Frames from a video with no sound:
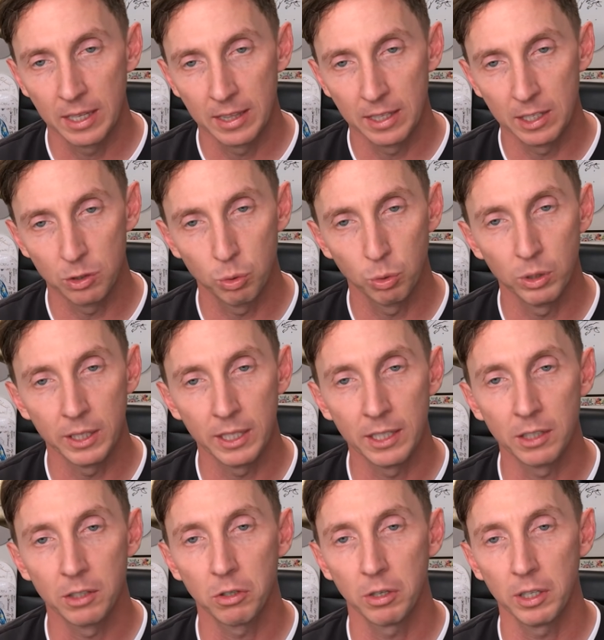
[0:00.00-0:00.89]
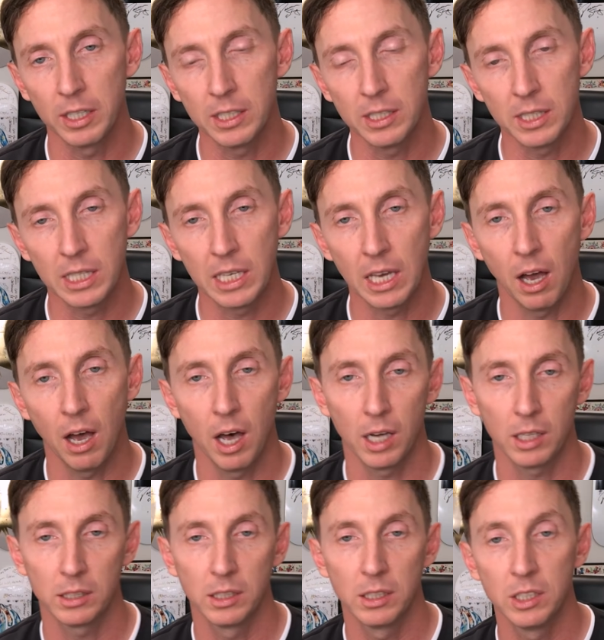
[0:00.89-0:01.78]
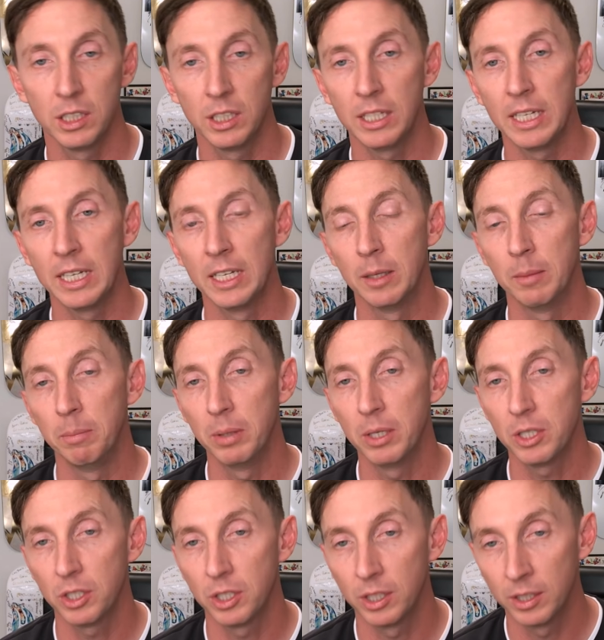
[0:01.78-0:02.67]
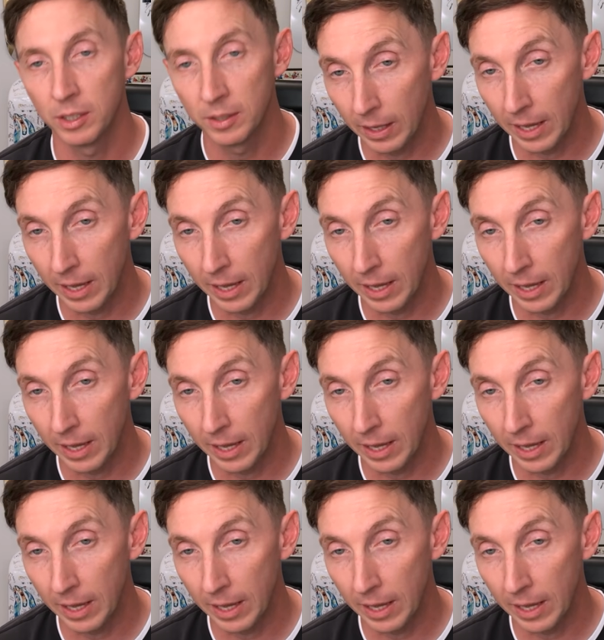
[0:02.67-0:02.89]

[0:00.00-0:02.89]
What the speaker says: this will increase the oxygen inhibition